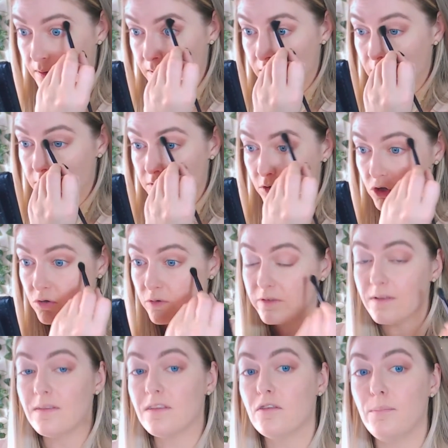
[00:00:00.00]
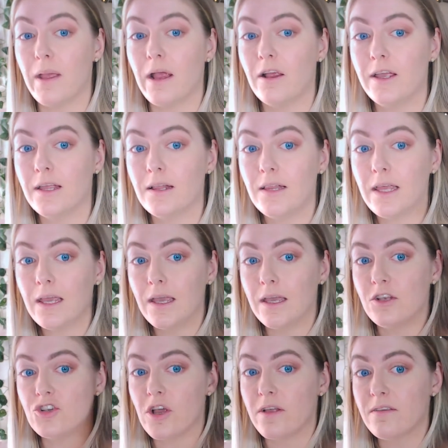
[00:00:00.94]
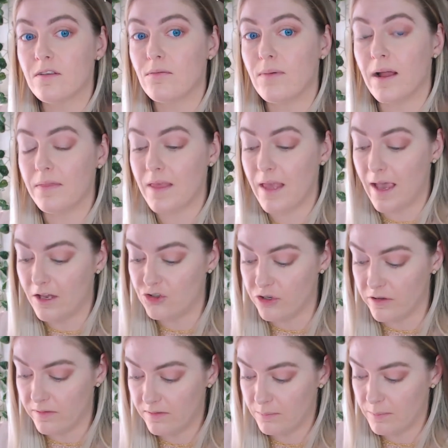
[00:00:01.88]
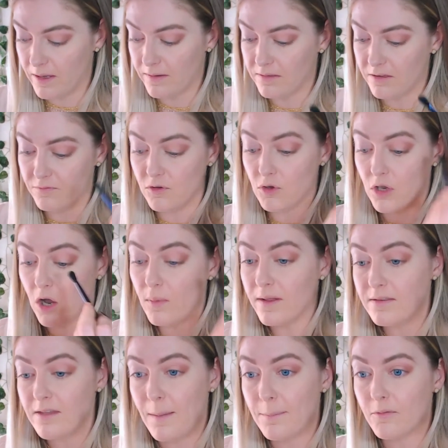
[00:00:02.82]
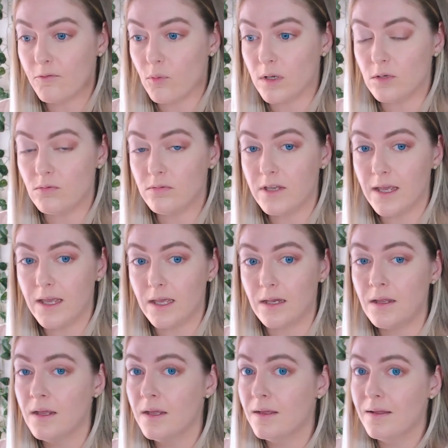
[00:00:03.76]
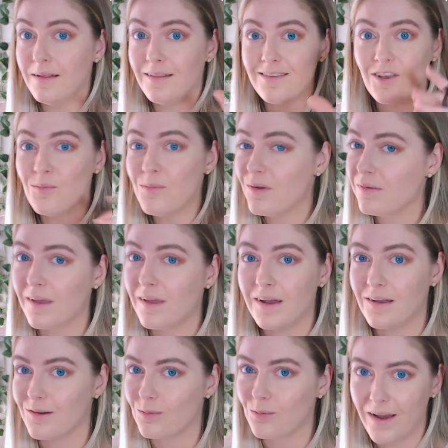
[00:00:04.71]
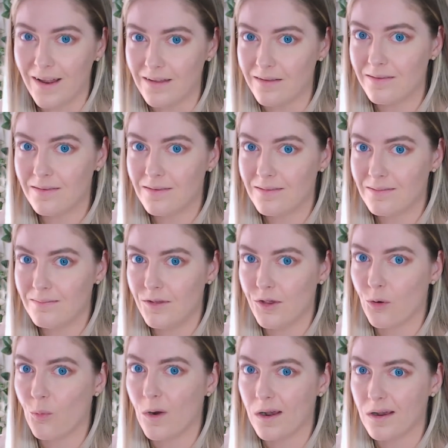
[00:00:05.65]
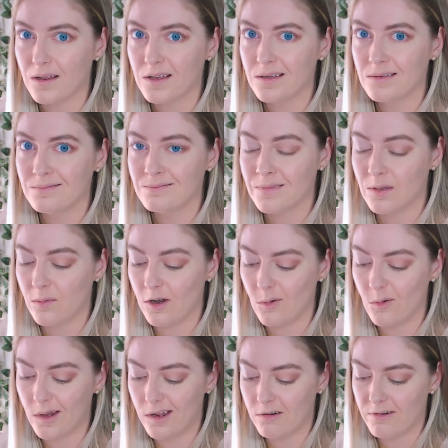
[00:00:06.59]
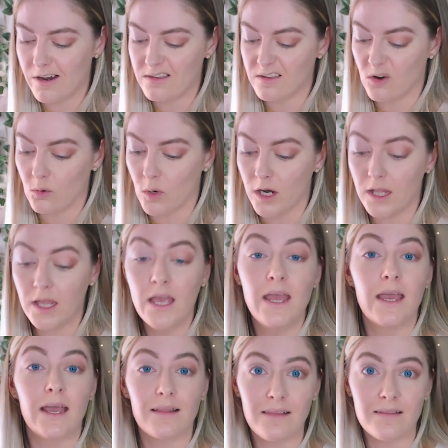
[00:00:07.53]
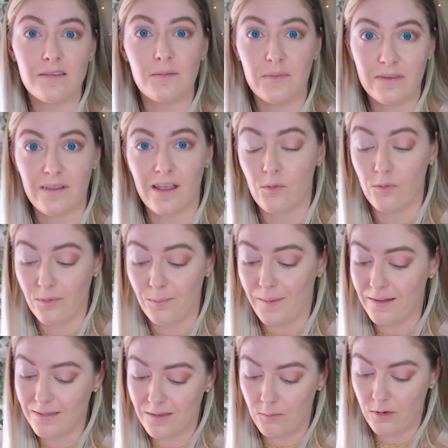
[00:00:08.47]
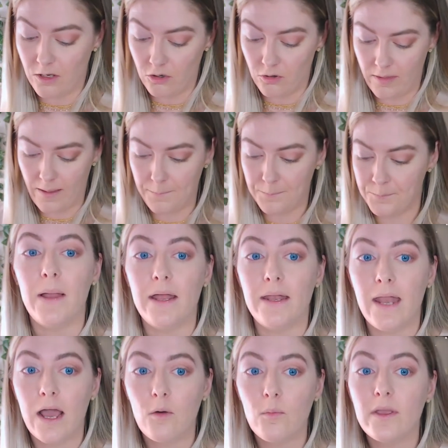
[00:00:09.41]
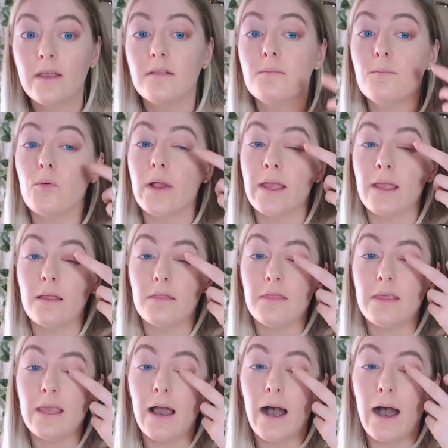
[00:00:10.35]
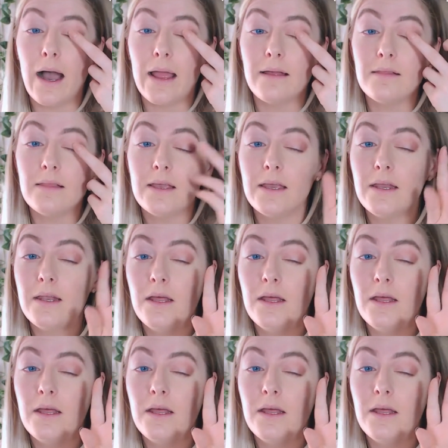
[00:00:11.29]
So use it sparingly and just around the edges, because if you go on top of what you did, it's almost going to erase your work. And we don't want to erase our work unless a mistake was made, then we can do that. And now we can bring the eyelid